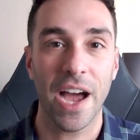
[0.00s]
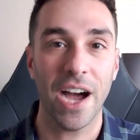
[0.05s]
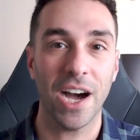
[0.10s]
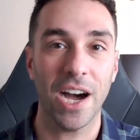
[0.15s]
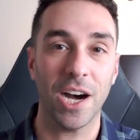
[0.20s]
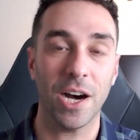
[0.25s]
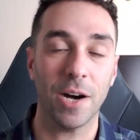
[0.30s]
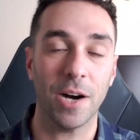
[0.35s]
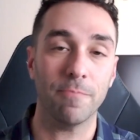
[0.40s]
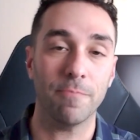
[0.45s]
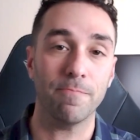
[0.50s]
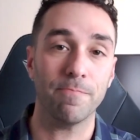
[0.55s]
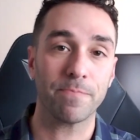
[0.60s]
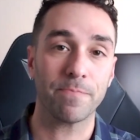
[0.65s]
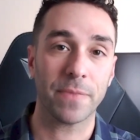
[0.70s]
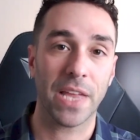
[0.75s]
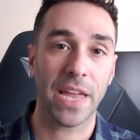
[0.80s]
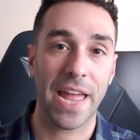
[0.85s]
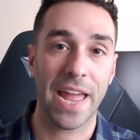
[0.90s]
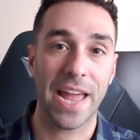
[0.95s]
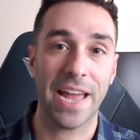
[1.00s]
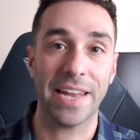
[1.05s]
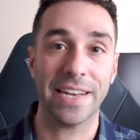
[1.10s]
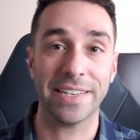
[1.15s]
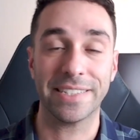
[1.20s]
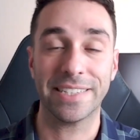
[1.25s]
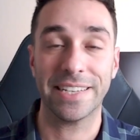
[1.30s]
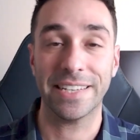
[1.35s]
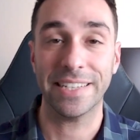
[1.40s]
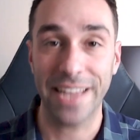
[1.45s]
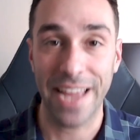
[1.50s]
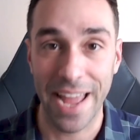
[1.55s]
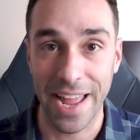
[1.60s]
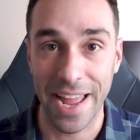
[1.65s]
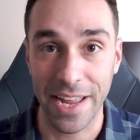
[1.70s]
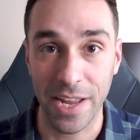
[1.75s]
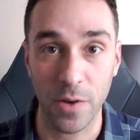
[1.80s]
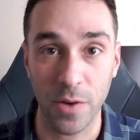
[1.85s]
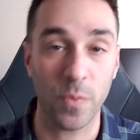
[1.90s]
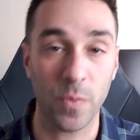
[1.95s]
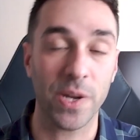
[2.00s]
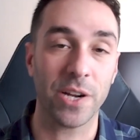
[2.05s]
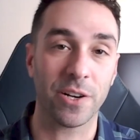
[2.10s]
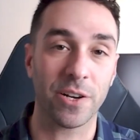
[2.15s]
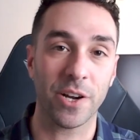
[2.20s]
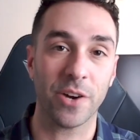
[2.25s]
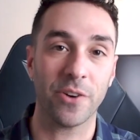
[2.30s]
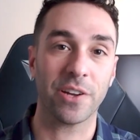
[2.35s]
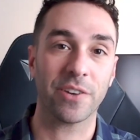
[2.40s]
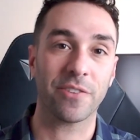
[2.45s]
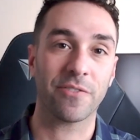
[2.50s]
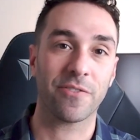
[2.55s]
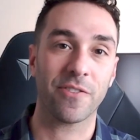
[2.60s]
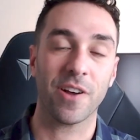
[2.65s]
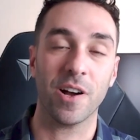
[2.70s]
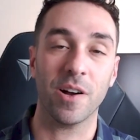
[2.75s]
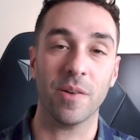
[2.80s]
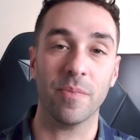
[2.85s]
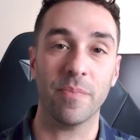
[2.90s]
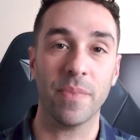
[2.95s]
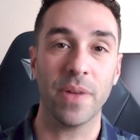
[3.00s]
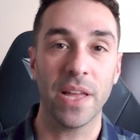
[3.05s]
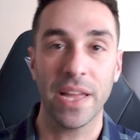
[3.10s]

Um, and today we are going from